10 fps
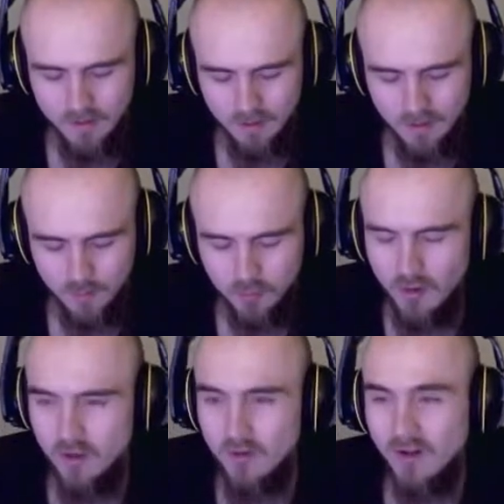I
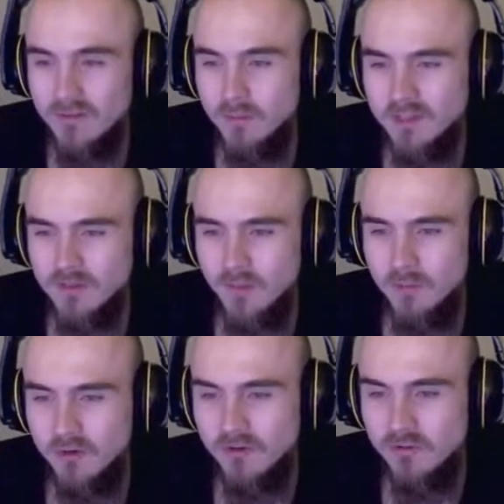probably don't have the muscle
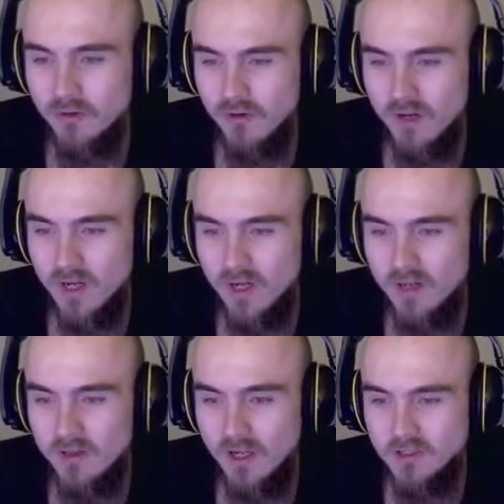memory for
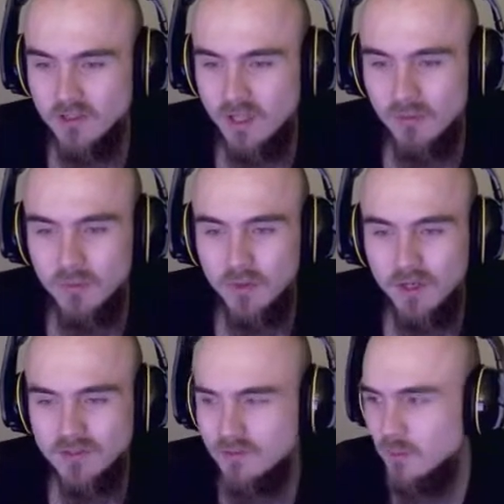the dungeoneering
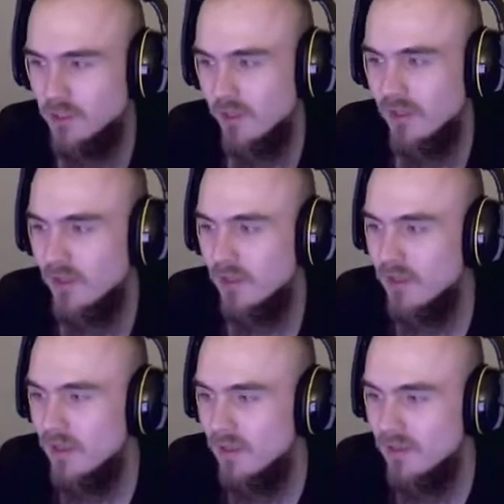parts especially.
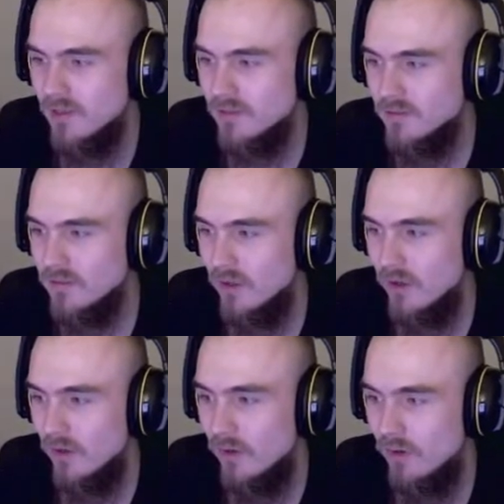
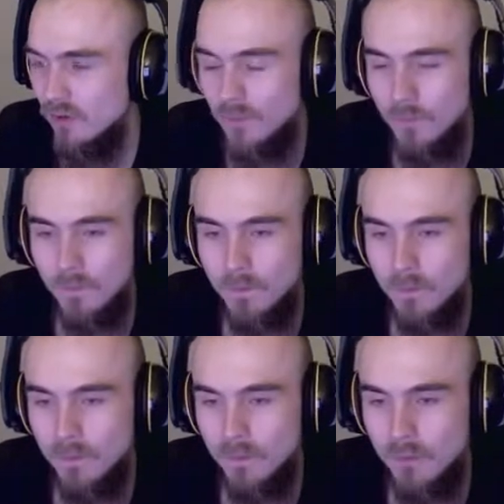So,
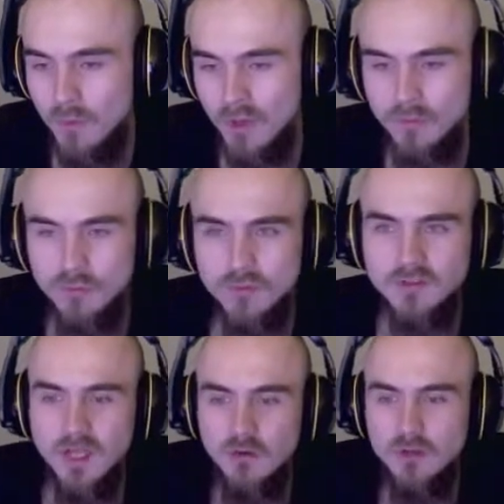well, we'll
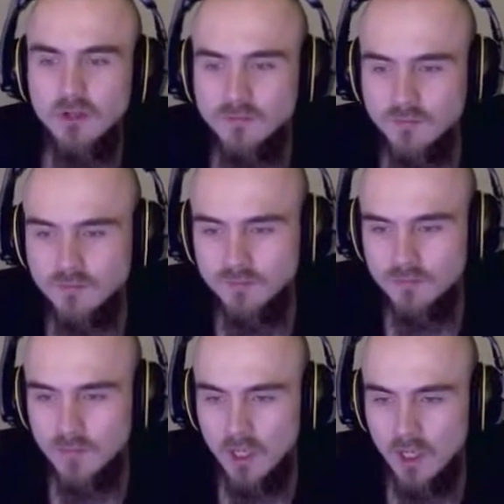see how it goes.
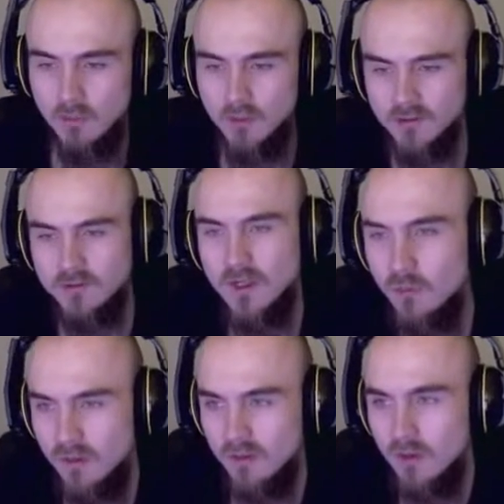I'm gonna start
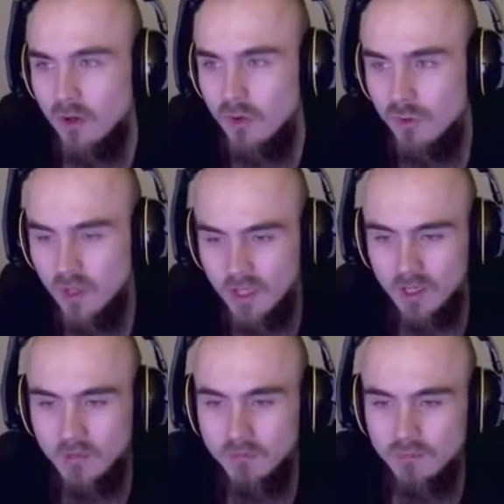with
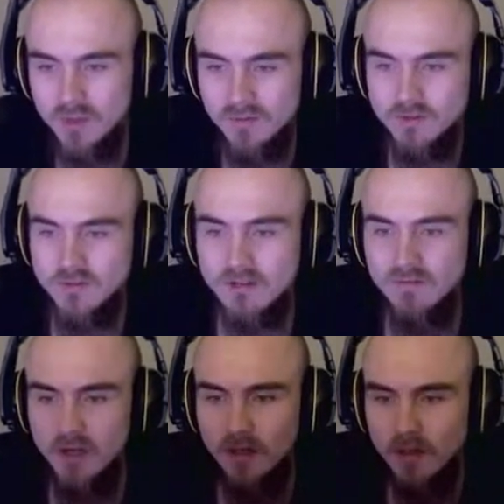no previous save
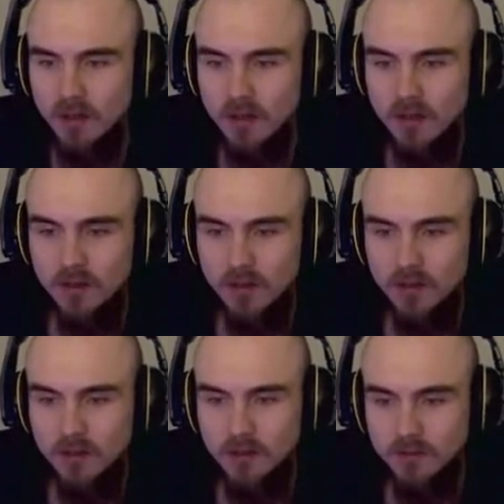file.
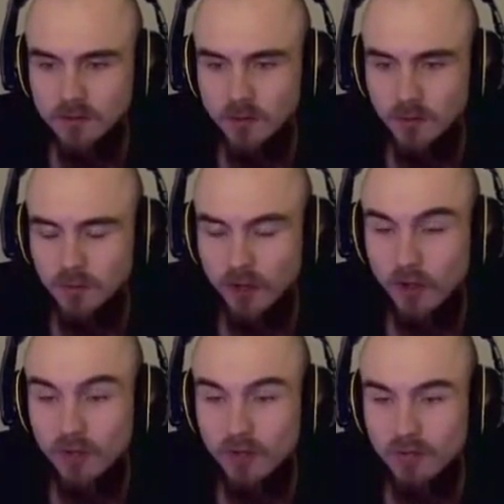So we'll be
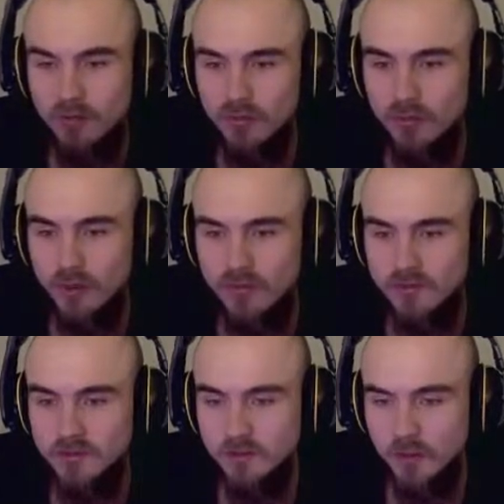going through all of
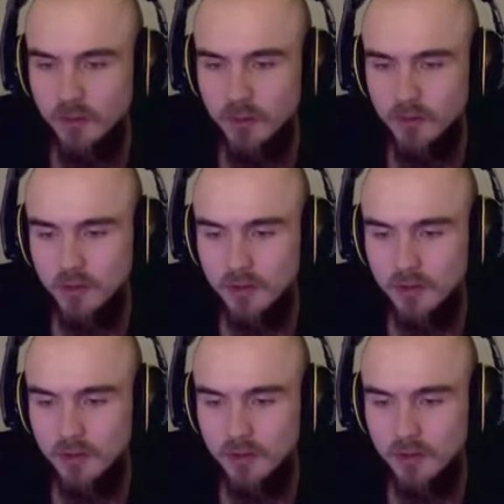the story mode